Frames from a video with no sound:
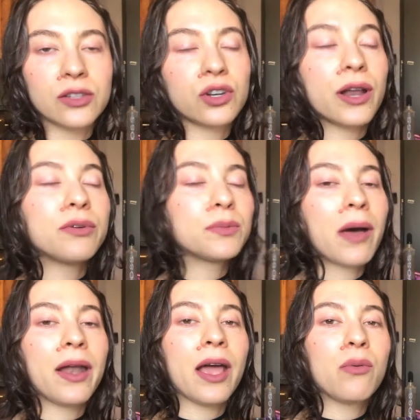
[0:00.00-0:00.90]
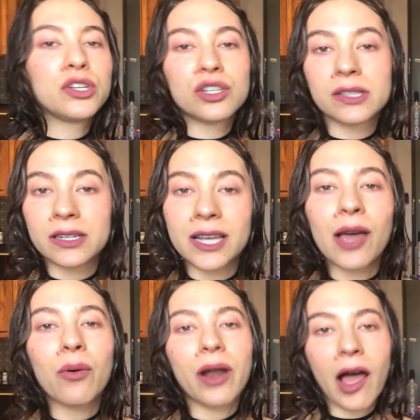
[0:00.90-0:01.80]
Yesterday was Monday, which is the
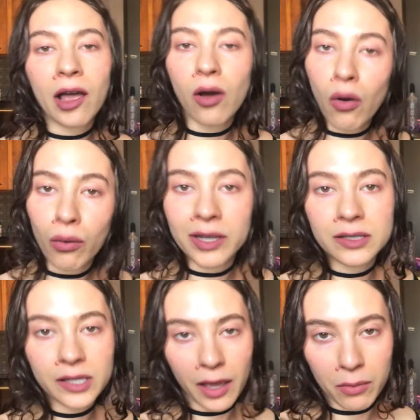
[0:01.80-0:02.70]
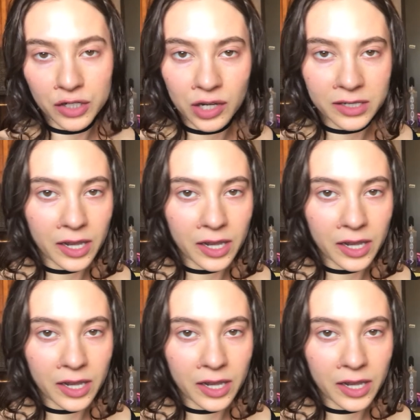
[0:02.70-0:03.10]
day when I always get my shit